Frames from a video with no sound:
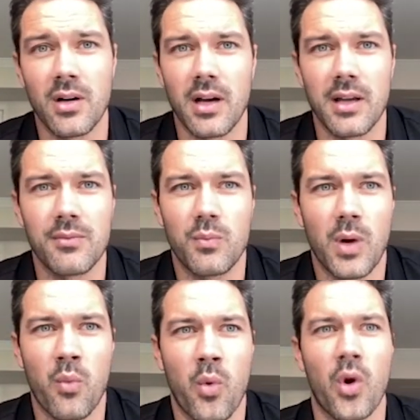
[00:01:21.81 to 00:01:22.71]
I
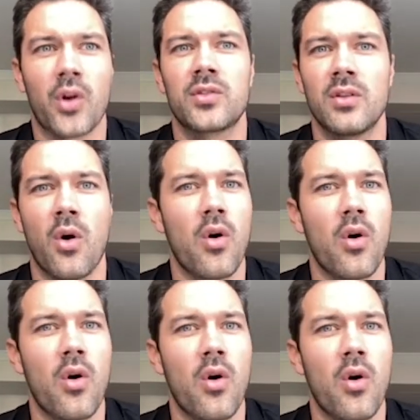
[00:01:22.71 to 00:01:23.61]
I worked
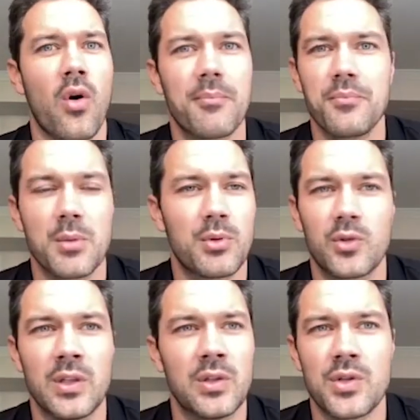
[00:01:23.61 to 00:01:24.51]
all the time
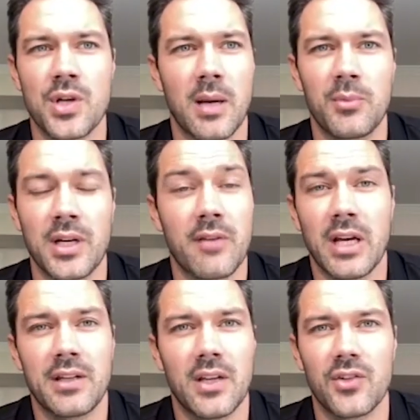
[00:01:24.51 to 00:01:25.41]
between two jobs. I never
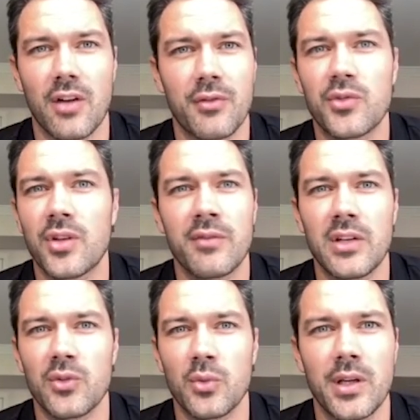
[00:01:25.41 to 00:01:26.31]
had days off. It was seven
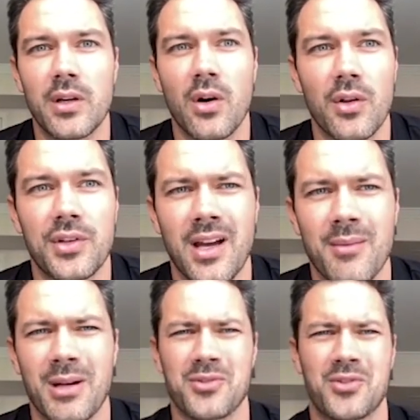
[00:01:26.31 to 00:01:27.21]
days a week, all the
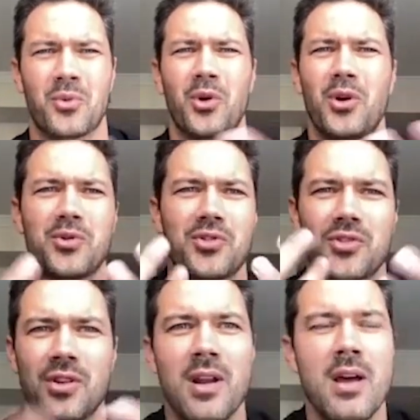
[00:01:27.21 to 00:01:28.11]
time, and I was gross.
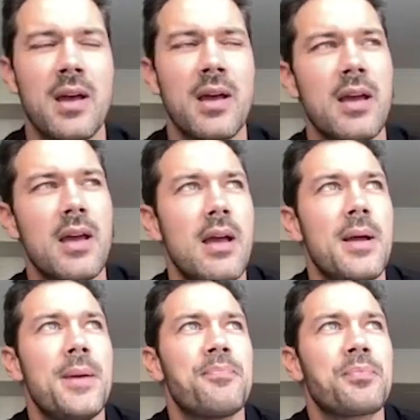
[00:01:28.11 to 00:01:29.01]

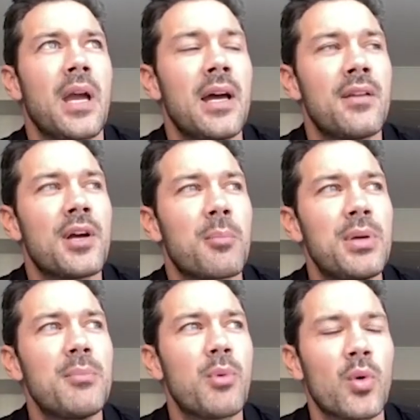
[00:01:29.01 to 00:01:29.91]
And and their
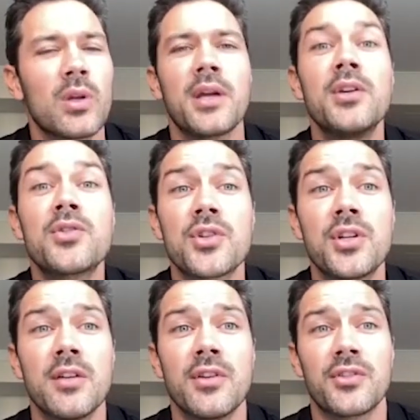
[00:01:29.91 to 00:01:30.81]
people were like, "You should
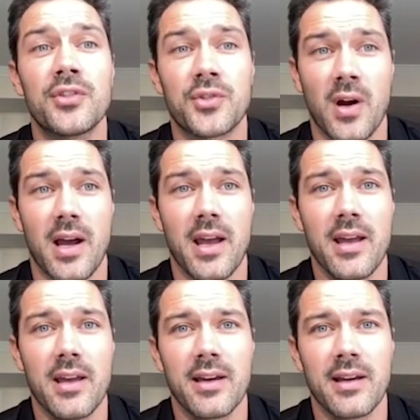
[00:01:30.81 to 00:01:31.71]
give this a try,"
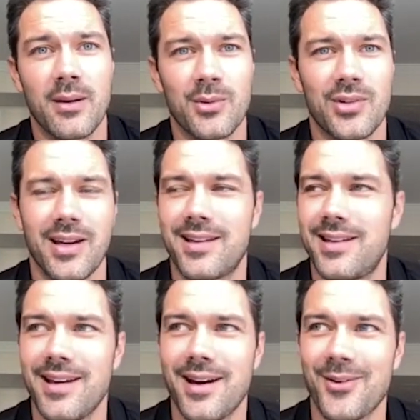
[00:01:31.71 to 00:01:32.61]
and I was like,
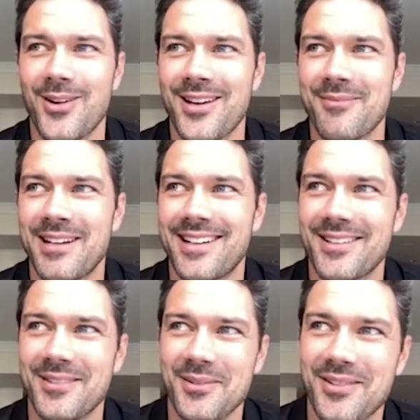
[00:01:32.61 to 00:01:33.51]
"Yeah, right,
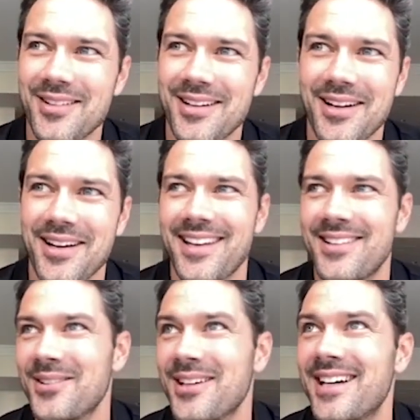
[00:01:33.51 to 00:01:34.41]
man. I
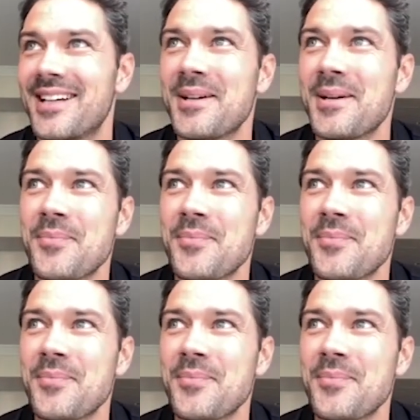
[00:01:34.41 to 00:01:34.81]
can't do that."